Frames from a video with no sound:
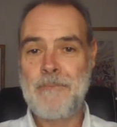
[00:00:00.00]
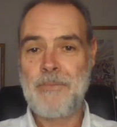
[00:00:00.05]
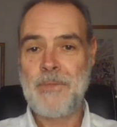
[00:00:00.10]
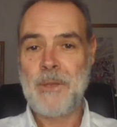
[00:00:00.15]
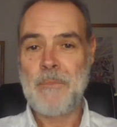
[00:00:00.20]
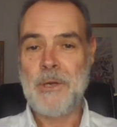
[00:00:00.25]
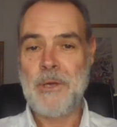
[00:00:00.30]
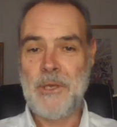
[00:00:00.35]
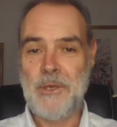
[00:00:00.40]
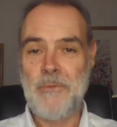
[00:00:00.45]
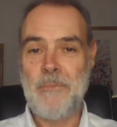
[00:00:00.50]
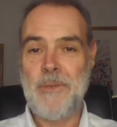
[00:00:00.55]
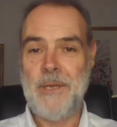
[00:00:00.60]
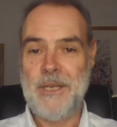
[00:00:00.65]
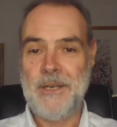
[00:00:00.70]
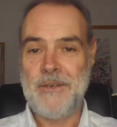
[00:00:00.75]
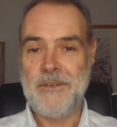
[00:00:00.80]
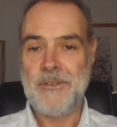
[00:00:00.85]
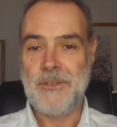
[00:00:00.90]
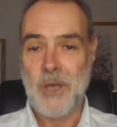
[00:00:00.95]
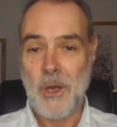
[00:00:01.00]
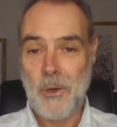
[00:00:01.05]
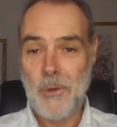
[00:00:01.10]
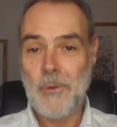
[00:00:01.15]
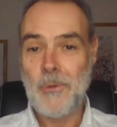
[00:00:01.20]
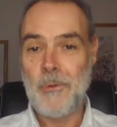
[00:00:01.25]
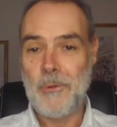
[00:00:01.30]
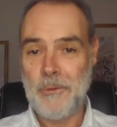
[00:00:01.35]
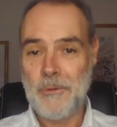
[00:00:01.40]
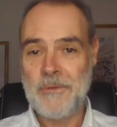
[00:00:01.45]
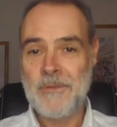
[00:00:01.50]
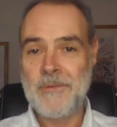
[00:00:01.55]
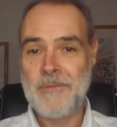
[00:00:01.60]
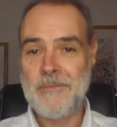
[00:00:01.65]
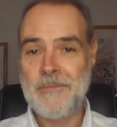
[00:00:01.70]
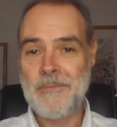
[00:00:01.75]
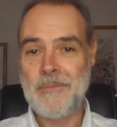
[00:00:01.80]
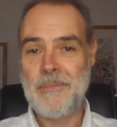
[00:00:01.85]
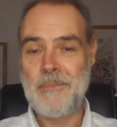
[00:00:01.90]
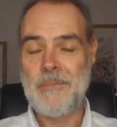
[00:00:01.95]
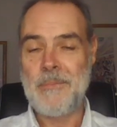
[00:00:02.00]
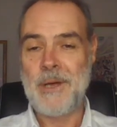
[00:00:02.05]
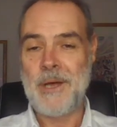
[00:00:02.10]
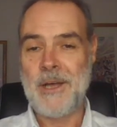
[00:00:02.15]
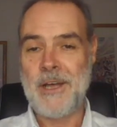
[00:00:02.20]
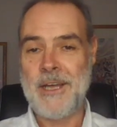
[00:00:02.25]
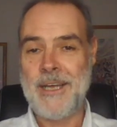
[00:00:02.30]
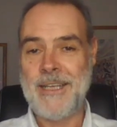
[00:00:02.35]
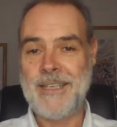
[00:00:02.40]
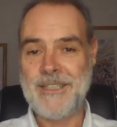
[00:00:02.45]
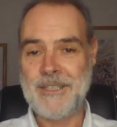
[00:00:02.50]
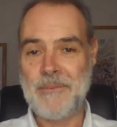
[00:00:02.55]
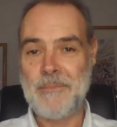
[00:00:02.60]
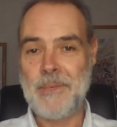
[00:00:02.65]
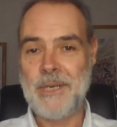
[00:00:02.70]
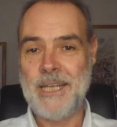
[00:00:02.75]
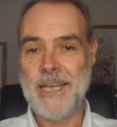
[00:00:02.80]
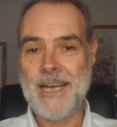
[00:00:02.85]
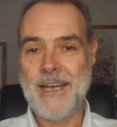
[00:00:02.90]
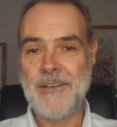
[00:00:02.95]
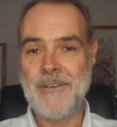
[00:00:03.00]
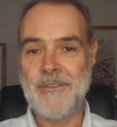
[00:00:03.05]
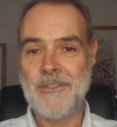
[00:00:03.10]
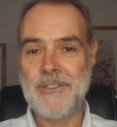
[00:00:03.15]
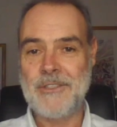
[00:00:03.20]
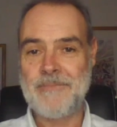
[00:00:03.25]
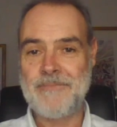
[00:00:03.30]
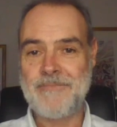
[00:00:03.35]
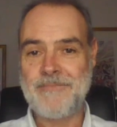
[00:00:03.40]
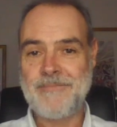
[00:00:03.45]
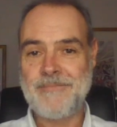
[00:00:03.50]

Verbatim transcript: that you've been told by somebody else